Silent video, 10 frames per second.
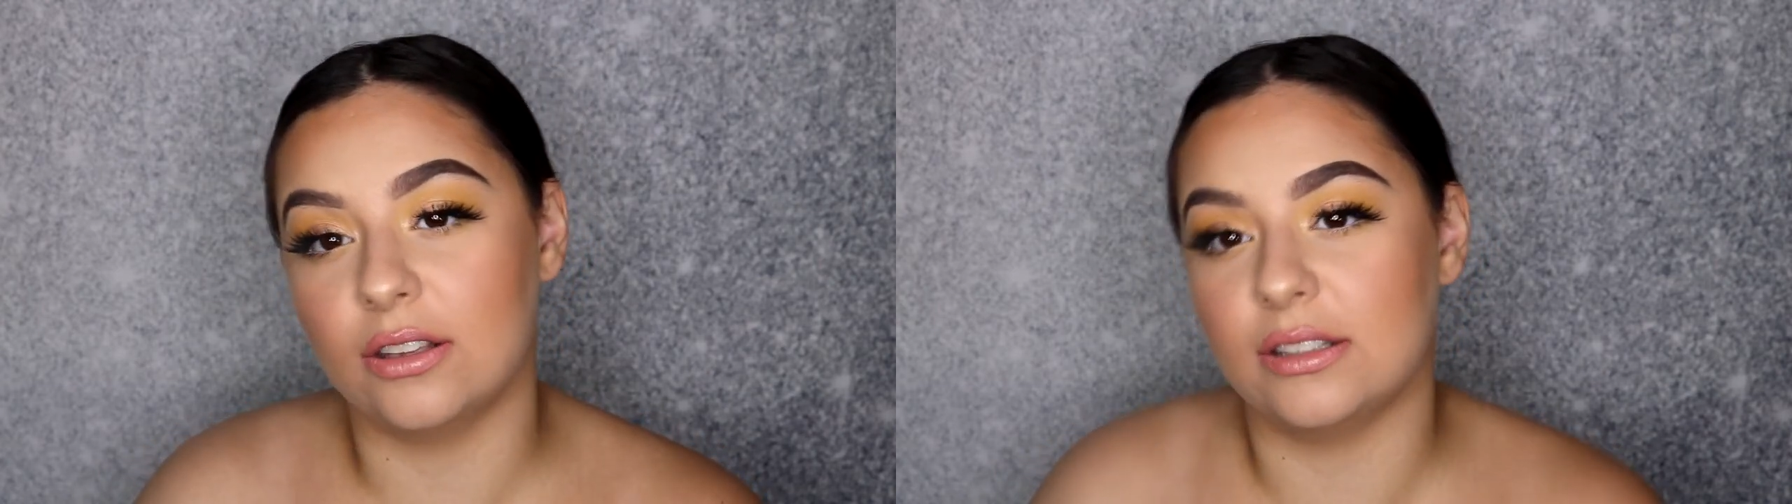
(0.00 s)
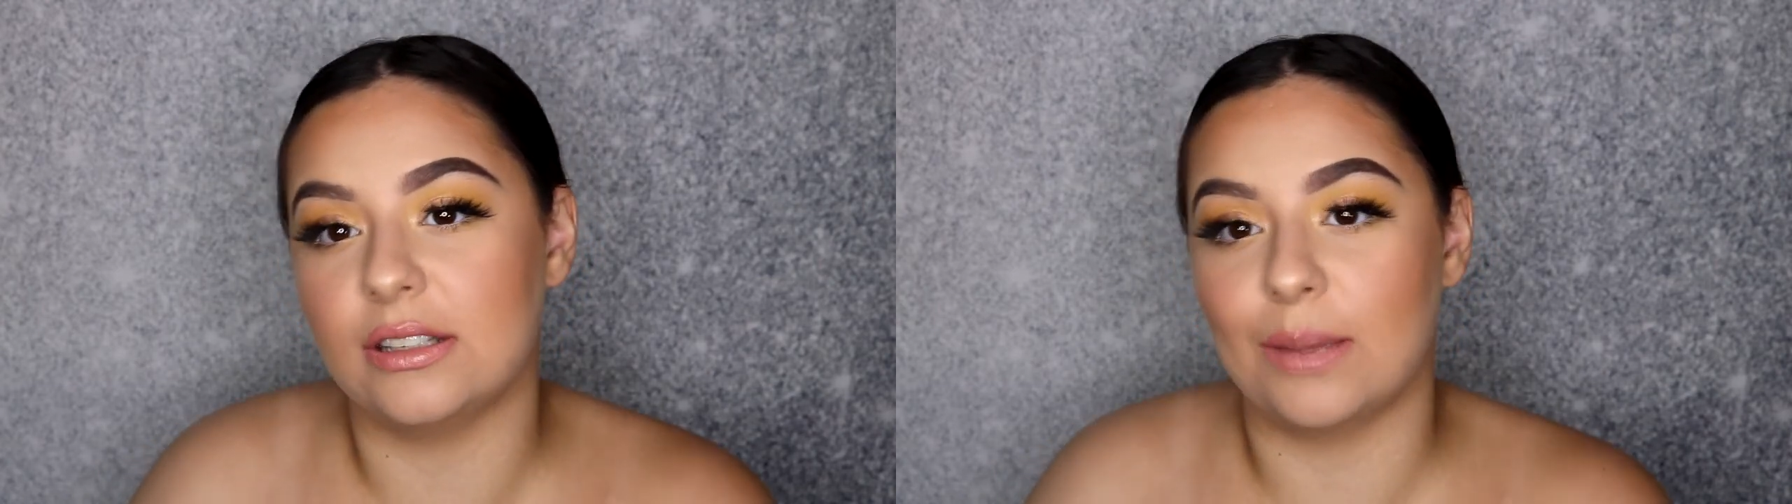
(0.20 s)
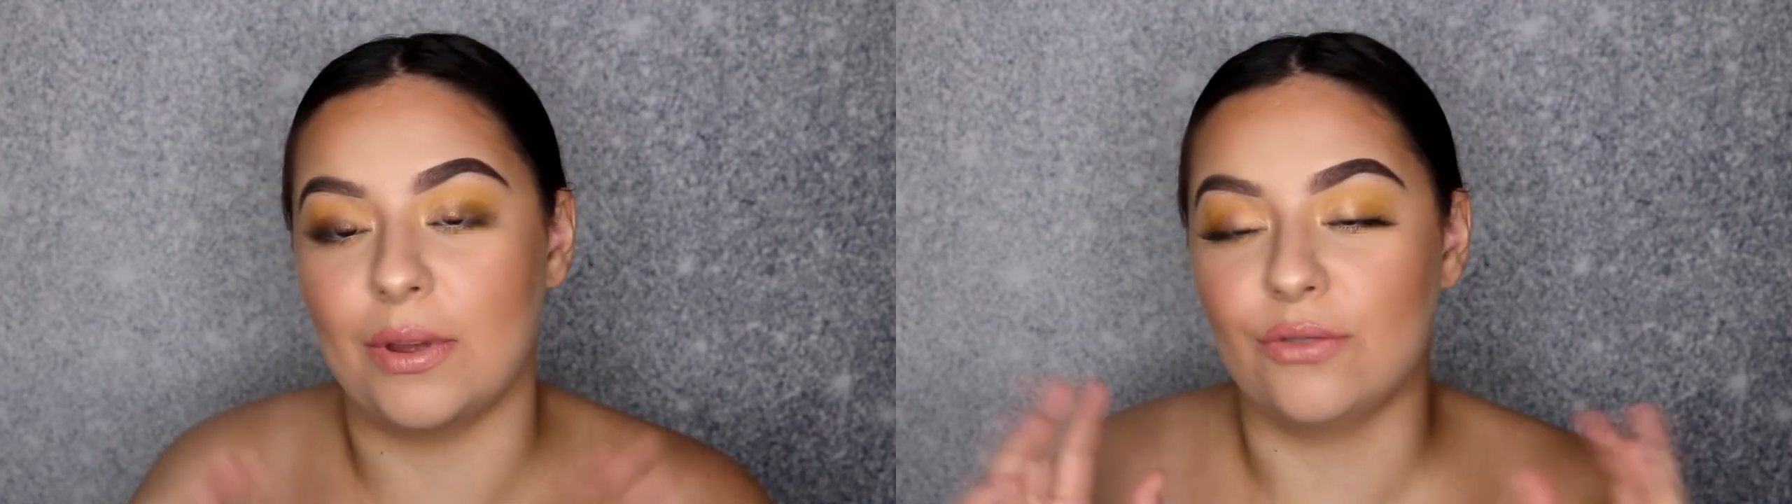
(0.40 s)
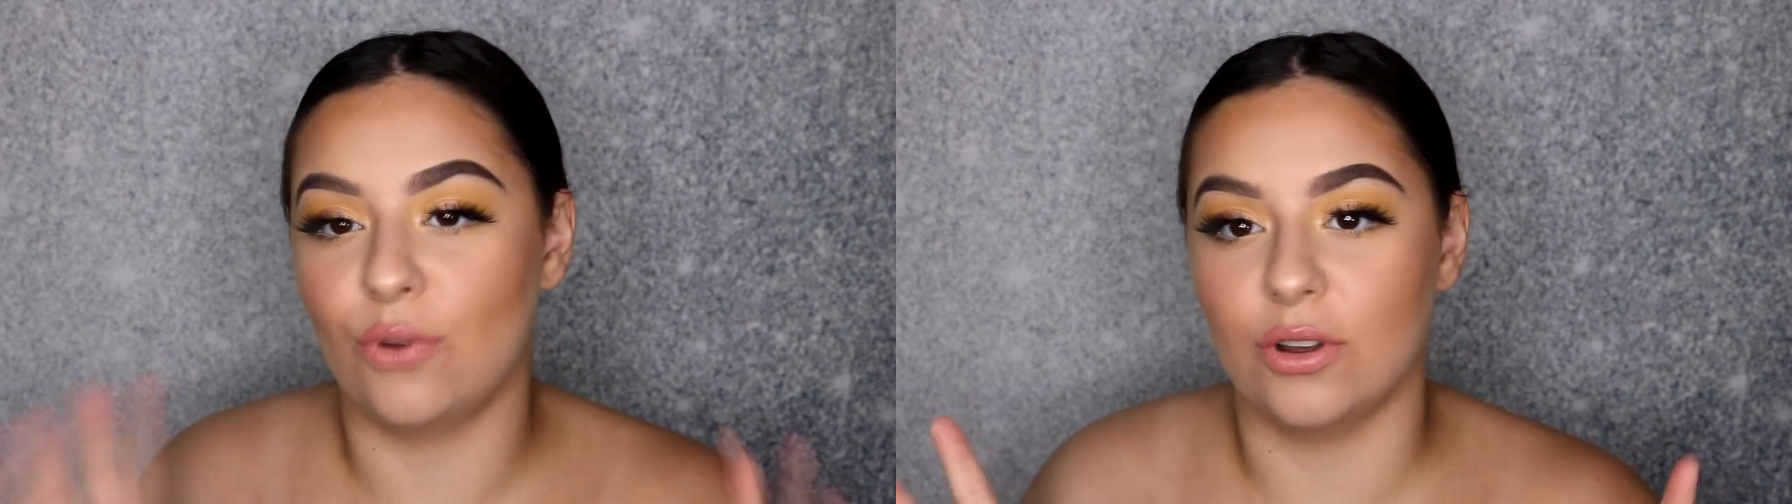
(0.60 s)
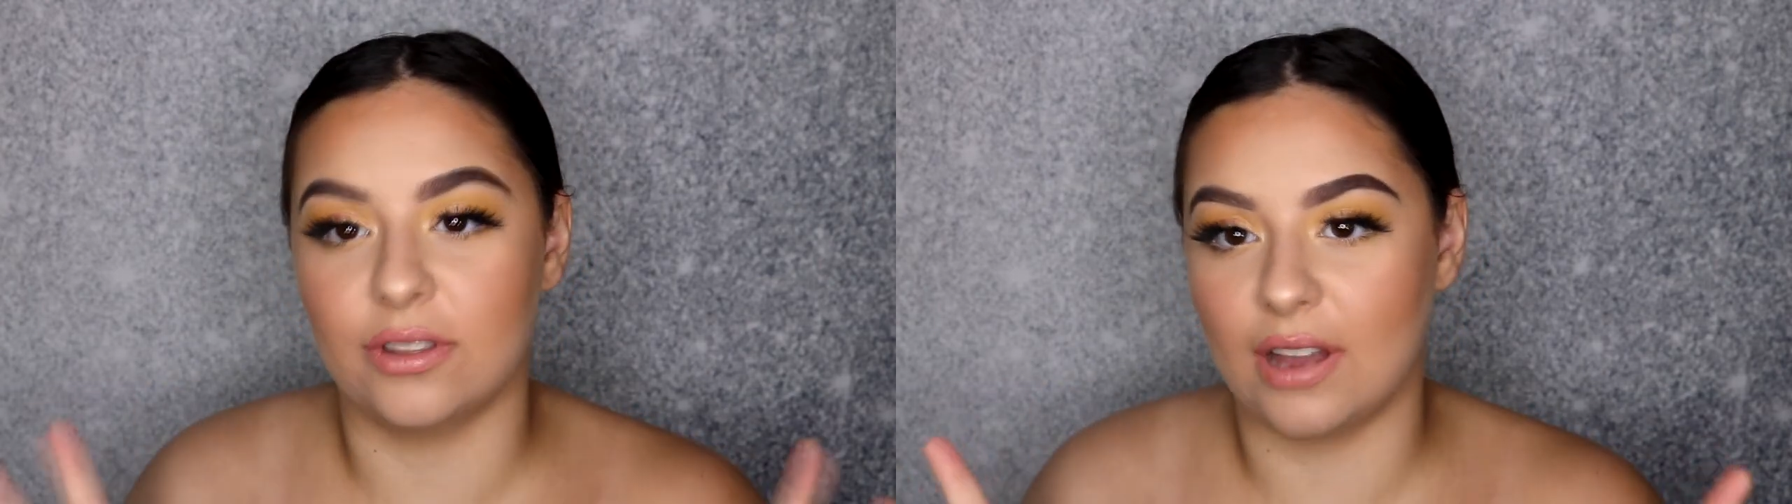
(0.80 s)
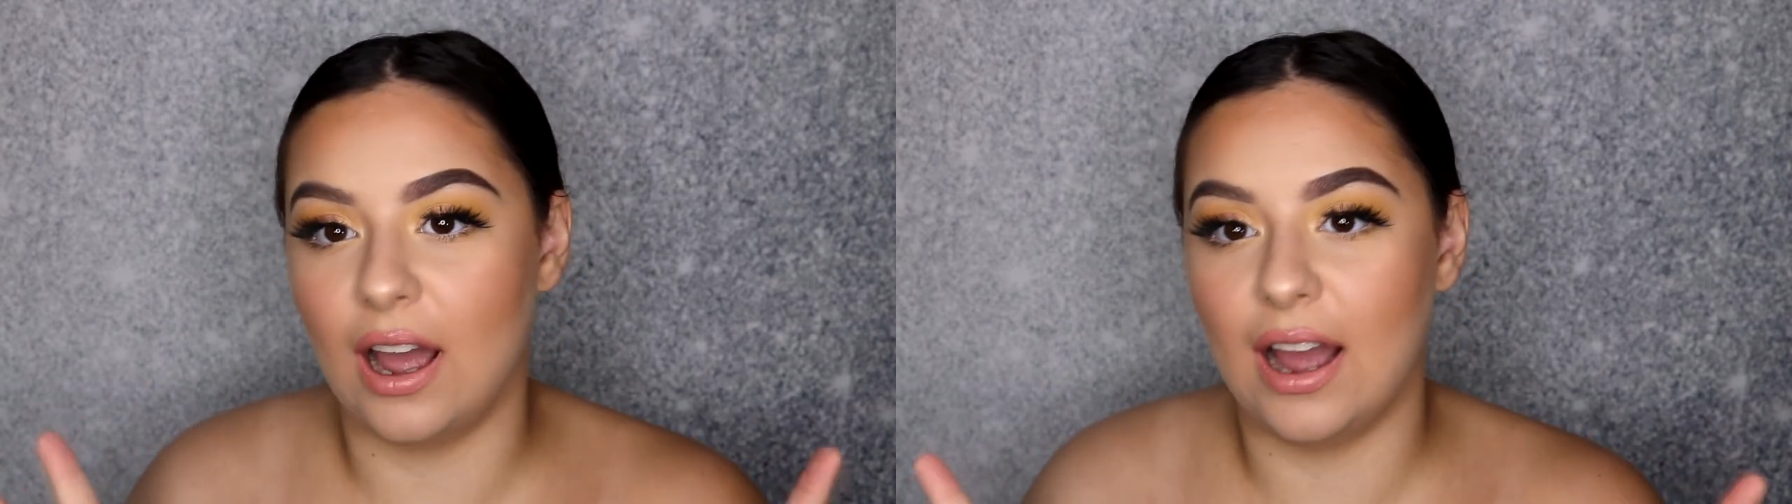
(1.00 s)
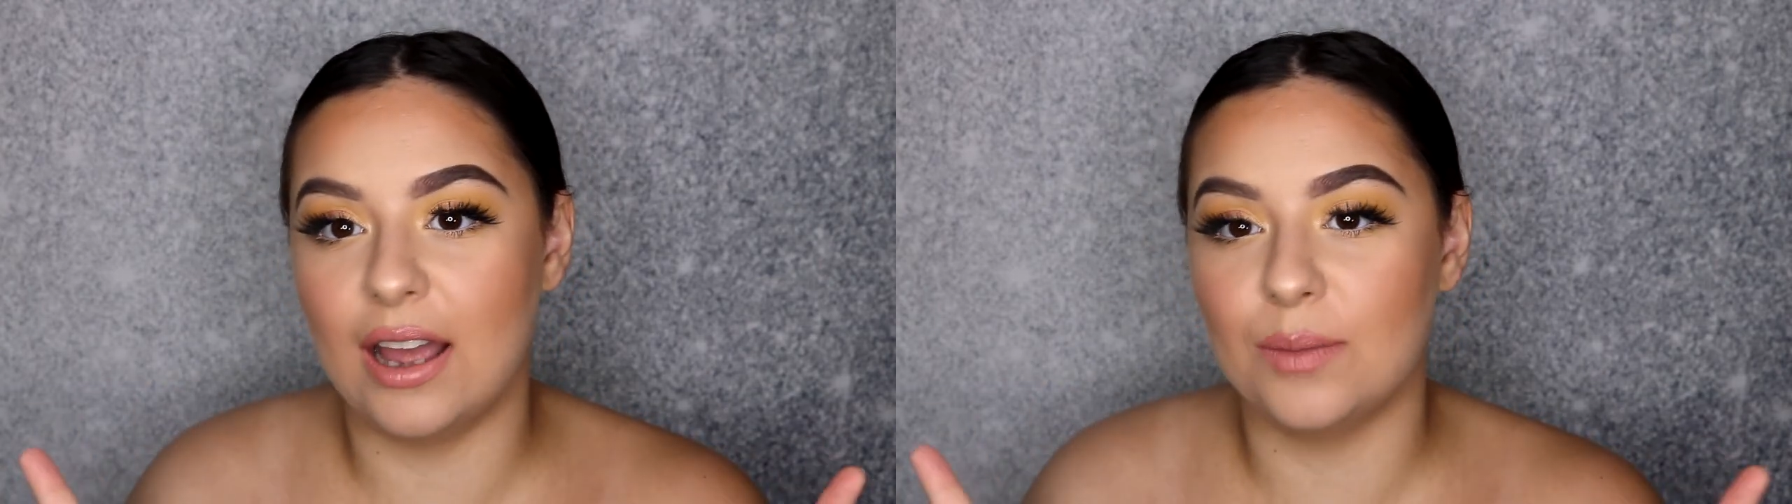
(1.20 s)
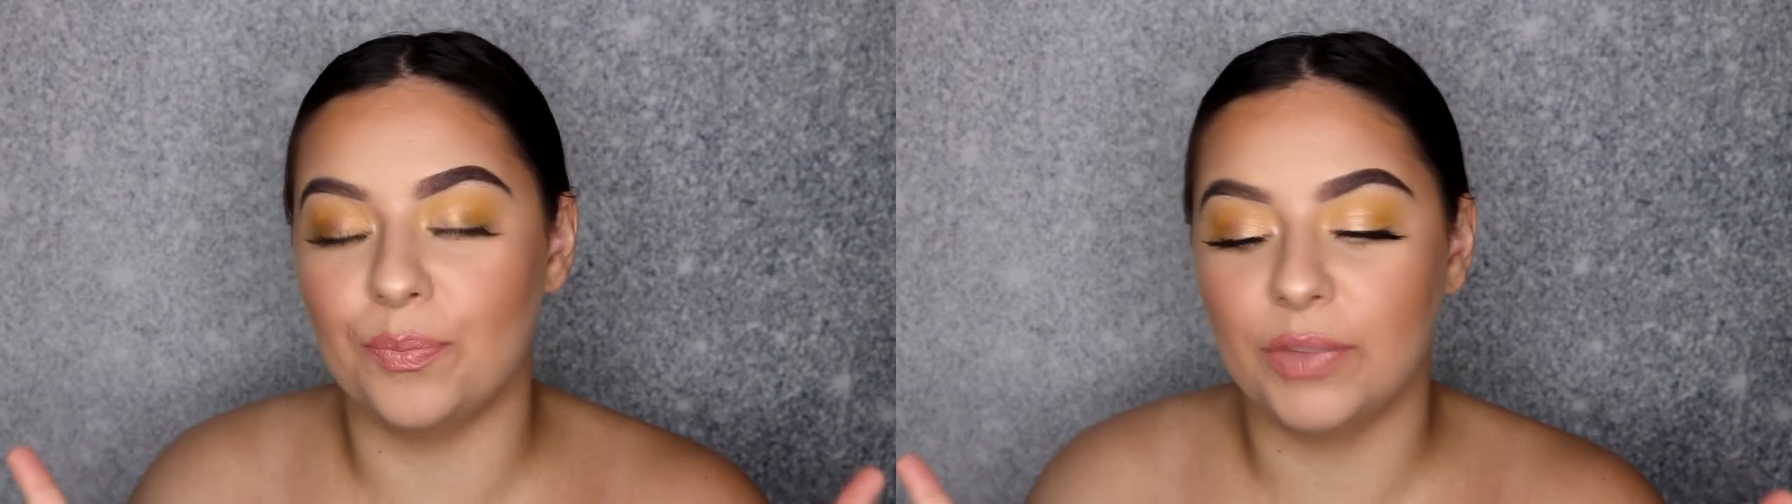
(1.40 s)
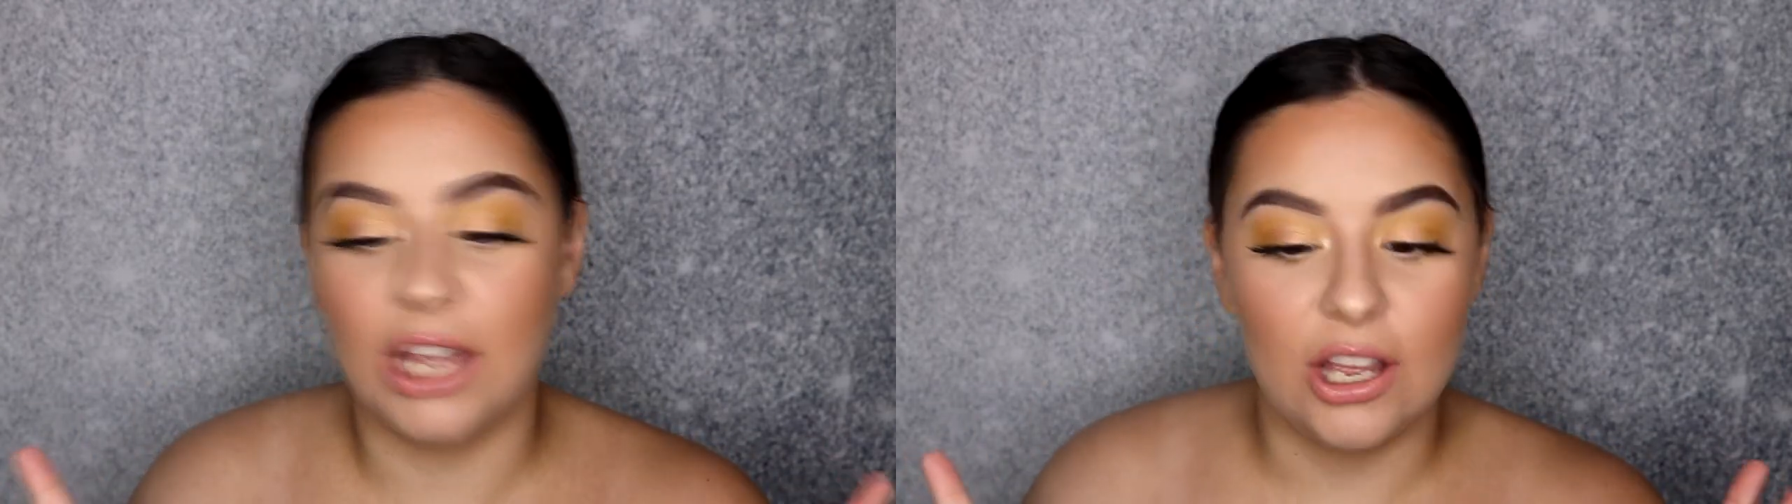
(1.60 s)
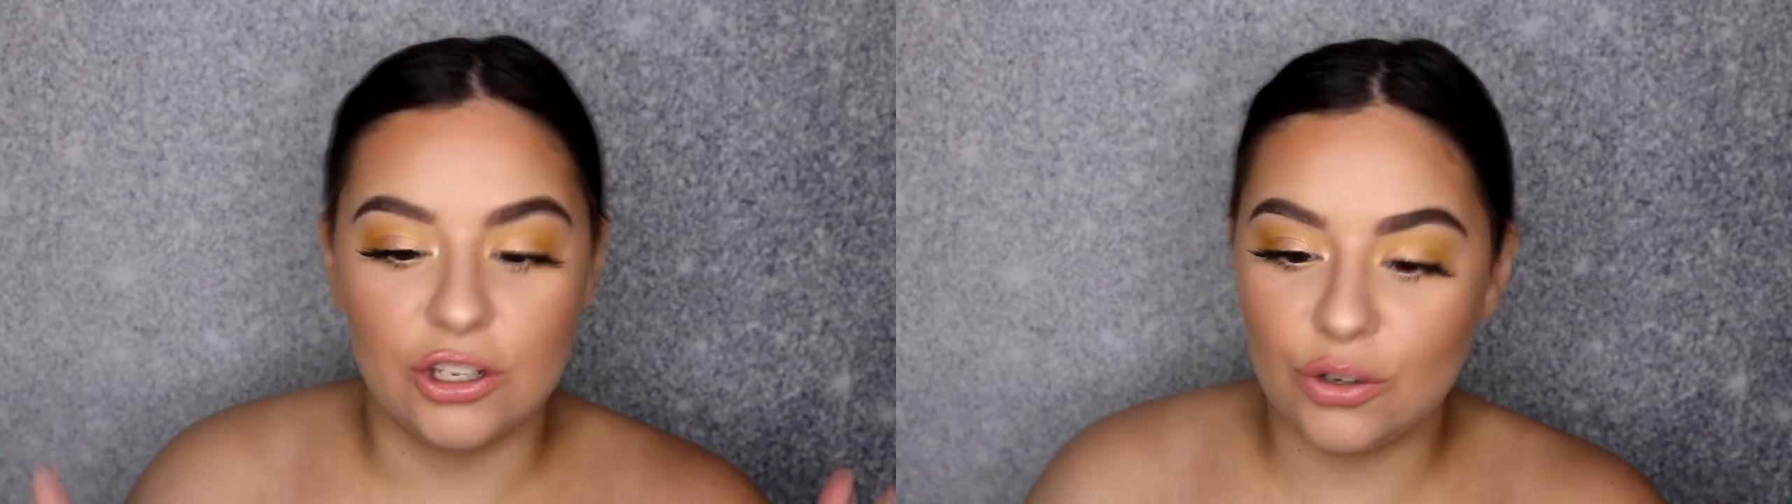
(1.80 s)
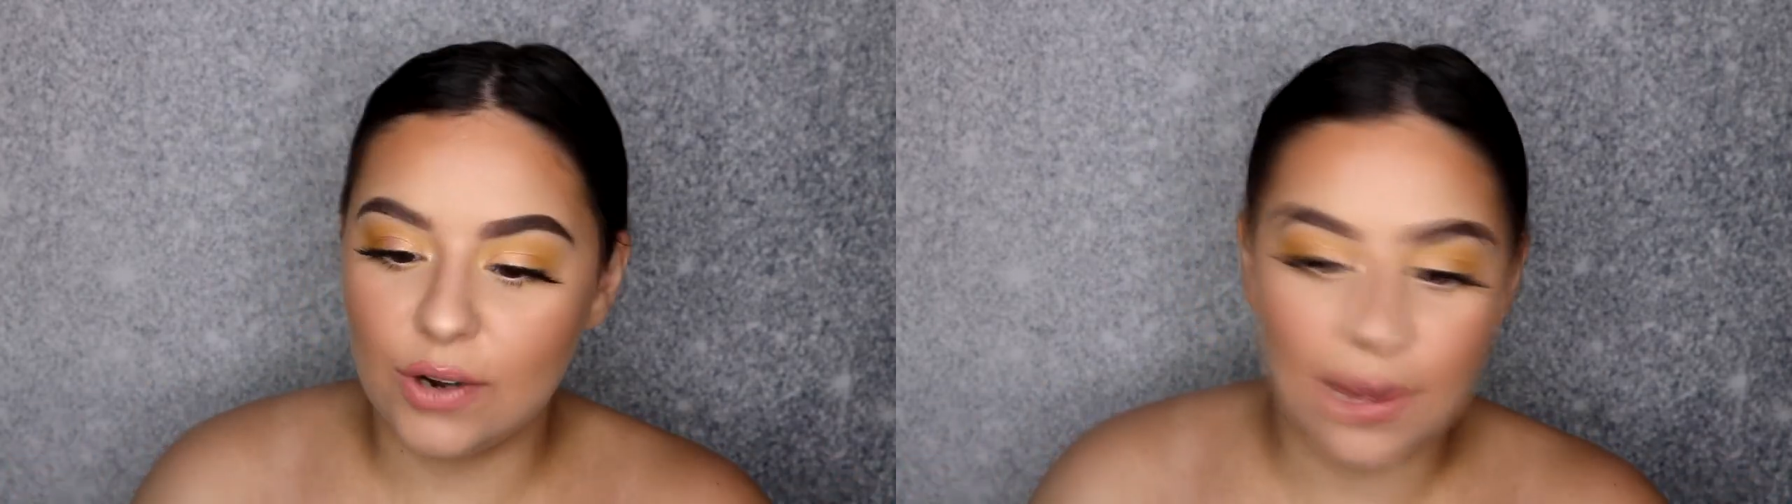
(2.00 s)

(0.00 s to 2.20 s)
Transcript: This is like my fourth time doing